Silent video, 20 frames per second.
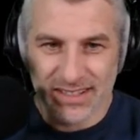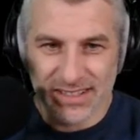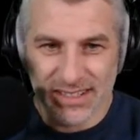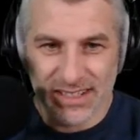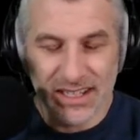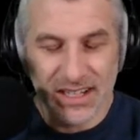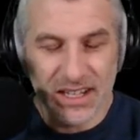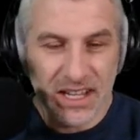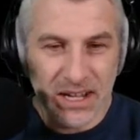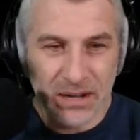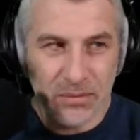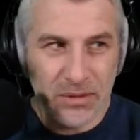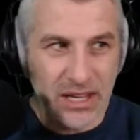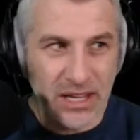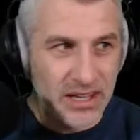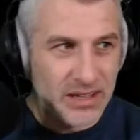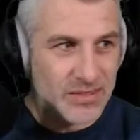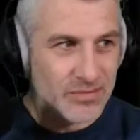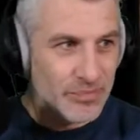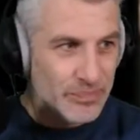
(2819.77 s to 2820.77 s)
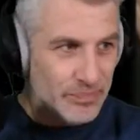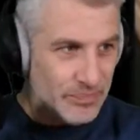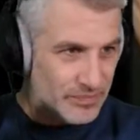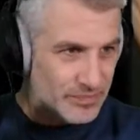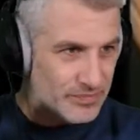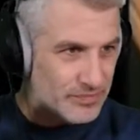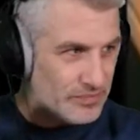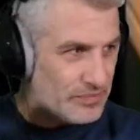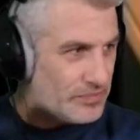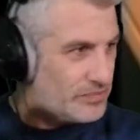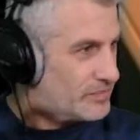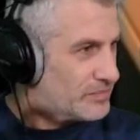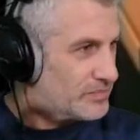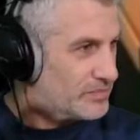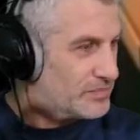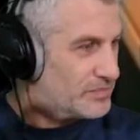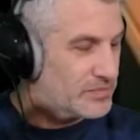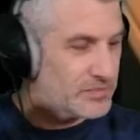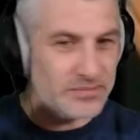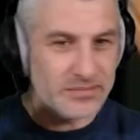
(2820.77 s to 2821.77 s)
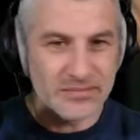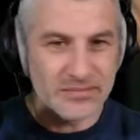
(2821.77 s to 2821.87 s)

doesn't allow me. News of